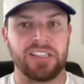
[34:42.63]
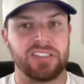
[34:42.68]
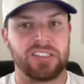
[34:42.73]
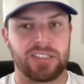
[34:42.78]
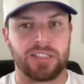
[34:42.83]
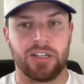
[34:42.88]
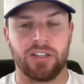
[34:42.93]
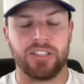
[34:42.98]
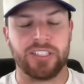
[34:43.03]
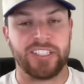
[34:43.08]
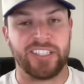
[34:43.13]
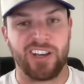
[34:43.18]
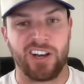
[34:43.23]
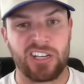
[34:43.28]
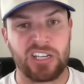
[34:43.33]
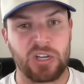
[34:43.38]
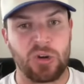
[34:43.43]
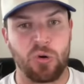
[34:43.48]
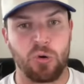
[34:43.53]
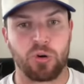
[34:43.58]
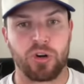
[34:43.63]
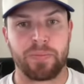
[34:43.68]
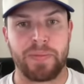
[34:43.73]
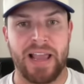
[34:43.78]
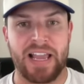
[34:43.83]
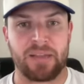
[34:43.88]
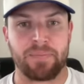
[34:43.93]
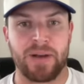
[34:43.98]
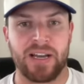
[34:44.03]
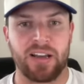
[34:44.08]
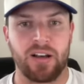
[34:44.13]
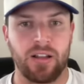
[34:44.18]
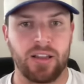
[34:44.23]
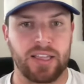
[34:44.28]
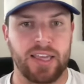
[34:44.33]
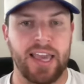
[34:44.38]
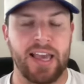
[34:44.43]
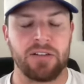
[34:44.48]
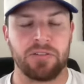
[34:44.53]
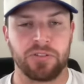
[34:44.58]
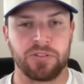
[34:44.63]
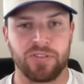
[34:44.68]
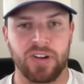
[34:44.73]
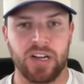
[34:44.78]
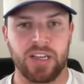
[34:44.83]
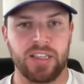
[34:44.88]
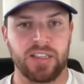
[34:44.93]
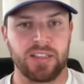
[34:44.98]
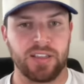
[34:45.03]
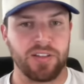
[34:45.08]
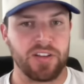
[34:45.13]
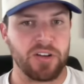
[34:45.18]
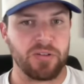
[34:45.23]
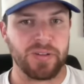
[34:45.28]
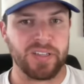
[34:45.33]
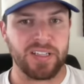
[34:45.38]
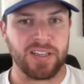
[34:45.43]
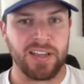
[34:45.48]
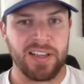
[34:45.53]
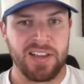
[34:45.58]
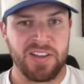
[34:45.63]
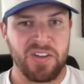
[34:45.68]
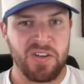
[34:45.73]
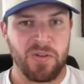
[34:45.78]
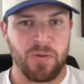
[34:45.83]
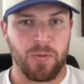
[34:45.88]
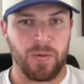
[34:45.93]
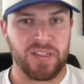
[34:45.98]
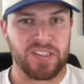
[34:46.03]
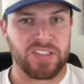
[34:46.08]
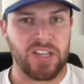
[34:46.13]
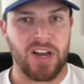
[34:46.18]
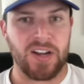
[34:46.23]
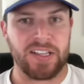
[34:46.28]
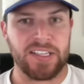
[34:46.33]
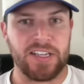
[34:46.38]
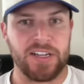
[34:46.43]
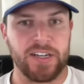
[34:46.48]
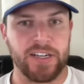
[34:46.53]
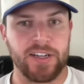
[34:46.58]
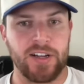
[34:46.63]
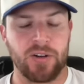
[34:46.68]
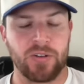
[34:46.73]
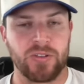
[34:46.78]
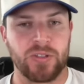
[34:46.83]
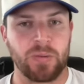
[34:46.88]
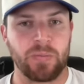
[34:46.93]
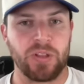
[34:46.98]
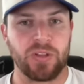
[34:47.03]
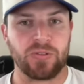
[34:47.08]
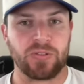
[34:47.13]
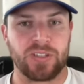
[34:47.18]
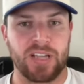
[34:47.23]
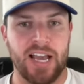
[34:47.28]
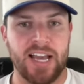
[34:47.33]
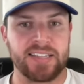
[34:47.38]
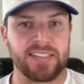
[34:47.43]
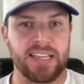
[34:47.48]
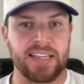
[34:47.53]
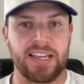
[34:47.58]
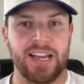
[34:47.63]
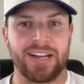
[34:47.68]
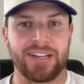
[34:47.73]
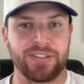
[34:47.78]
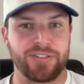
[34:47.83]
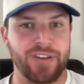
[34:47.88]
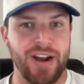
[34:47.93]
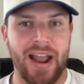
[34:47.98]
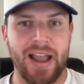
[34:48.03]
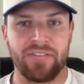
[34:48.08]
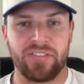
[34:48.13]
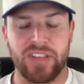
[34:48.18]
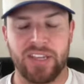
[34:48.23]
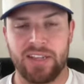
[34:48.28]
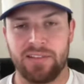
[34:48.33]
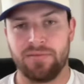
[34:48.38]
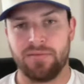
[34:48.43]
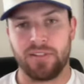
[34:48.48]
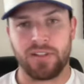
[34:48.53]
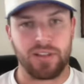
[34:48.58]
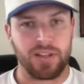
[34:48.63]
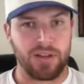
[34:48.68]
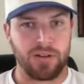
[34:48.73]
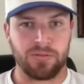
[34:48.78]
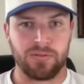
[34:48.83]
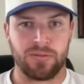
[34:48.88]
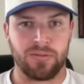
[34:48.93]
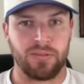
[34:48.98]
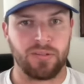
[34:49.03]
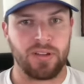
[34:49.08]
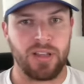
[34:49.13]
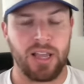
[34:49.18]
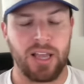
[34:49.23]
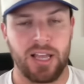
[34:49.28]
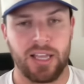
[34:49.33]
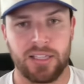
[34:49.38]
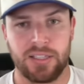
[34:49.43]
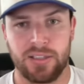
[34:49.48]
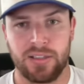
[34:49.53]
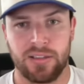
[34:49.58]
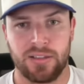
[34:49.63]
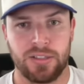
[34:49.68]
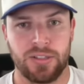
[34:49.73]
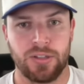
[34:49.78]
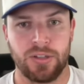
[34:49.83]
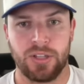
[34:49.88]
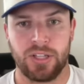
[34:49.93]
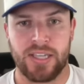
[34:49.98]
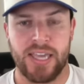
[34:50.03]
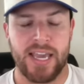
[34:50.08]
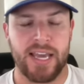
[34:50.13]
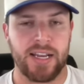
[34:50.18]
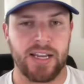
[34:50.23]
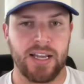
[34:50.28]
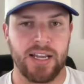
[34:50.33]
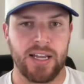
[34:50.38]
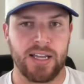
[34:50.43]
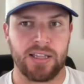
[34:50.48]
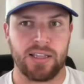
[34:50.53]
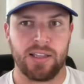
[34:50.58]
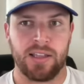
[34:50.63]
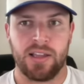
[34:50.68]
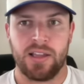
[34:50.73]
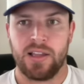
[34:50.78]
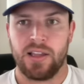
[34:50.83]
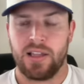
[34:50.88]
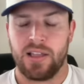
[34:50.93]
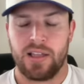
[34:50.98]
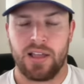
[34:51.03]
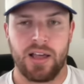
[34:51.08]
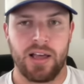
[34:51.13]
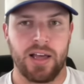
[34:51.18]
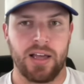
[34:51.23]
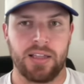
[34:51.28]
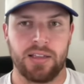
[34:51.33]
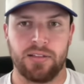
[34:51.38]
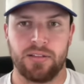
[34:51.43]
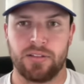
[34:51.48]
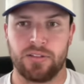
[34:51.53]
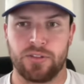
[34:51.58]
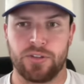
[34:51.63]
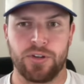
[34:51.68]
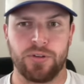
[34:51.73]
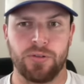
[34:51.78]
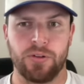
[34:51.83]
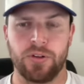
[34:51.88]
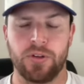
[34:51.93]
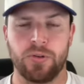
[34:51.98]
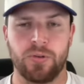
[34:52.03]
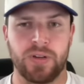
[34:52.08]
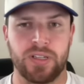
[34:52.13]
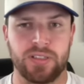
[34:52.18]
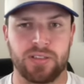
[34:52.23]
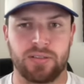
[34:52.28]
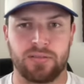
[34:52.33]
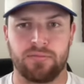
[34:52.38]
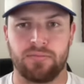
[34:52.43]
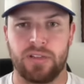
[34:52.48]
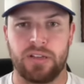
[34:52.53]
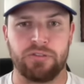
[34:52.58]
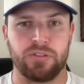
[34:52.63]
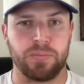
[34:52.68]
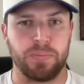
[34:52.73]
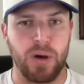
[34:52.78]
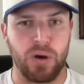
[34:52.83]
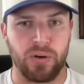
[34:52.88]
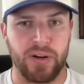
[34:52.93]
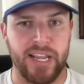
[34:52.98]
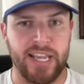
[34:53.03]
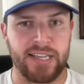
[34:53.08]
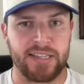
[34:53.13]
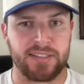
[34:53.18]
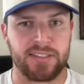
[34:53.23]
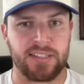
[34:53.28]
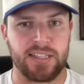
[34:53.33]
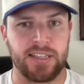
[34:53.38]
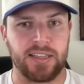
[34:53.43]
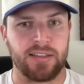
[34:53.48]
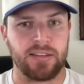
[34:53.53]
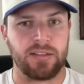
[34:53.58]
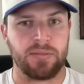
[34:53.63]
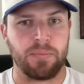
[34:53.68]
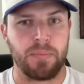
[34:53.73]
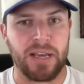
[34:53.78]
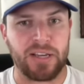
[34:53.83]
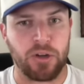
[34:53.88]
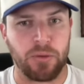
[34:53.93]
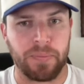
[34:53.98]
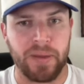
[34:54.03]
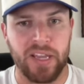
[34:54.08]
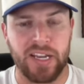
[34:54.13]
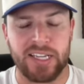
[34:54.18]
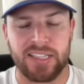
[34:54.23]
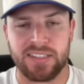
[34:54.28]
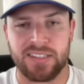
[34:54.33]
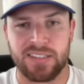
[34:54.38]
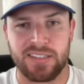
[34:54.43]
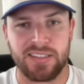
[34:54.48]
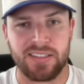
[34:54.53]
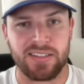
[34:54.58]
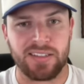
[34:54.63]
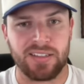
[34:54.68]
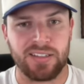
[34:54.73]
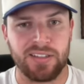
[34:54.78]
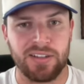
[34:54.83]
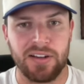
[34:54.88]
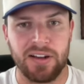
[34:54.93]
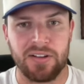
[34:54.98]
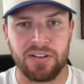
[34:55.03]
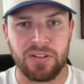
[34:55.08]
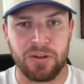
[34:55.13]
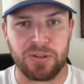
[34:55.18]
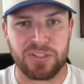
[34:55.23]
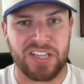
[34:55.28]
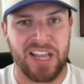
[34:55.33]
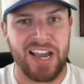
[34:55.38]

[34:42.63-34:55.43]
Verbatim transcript: he's still a young quarterback by all accounts, right? You know, and we saw it a year ago. Some of those guys that got drafted, you know, uh, you look at uh uh, shoot, who was it was Bo Nix and Michael Penix. You know, those